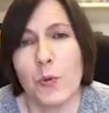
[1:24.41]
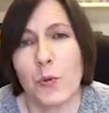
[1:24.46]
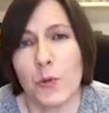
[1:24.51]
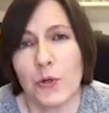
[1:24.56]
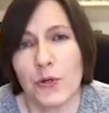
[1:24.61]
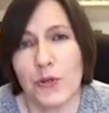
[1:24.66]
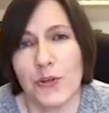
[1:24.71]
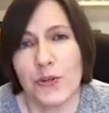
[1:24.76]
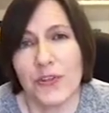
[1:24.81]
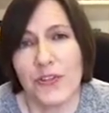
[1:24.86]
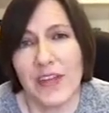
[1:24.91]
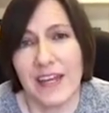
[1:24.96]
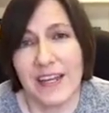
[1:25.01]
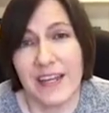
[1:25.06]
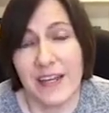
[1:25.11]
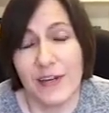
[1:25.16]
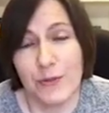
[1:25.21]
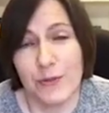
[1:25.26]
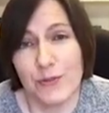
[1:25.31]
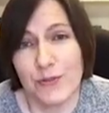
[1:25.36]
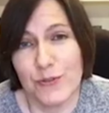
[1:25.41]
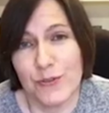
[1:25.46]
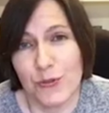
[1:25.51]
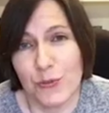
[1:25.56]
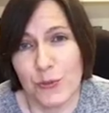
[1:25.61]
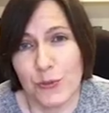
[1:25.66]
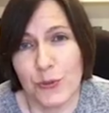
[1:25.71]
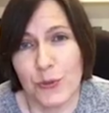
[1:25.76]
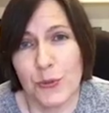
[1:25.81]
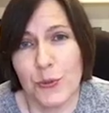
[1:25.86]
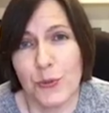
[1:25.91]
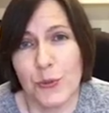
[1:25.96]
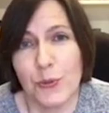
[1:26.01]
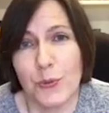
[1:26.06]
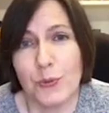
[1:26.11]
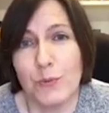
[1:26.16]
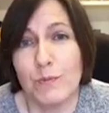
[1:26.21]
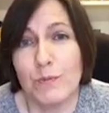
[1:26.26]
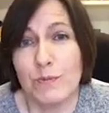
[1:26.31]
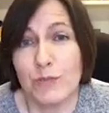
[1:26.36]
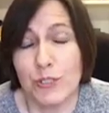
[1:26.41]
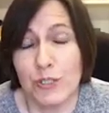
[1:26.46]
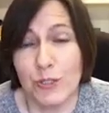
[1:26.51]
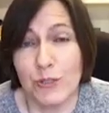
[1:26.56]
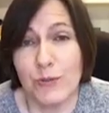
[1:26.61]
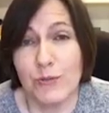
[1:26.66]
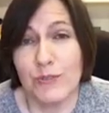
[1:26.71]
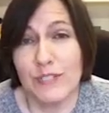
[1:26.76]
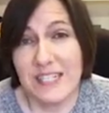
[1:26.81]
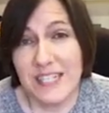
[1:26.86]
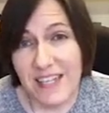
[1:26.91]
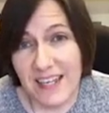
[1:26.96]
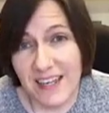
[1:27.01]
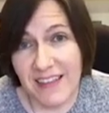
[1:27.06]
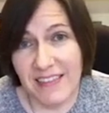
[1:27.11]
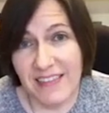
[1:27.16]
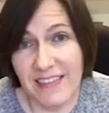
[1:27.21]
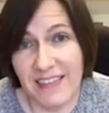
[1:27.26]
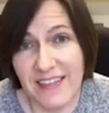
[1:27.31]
order that goes through June 10th.